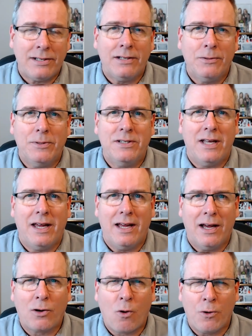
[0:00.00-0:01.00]
It was
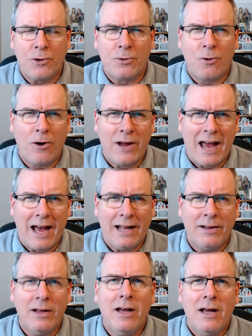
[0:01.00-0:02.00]
a corduroy
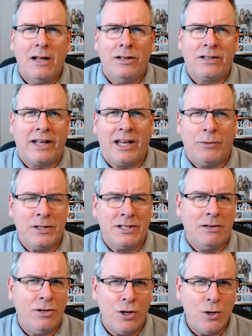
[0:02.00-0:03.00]
hat. Looked like it was a
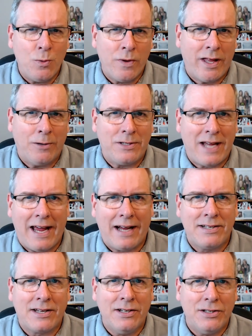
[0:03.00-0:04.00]
new without
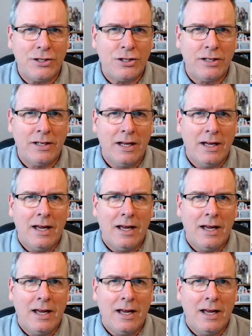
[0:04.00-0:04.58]
tags condition,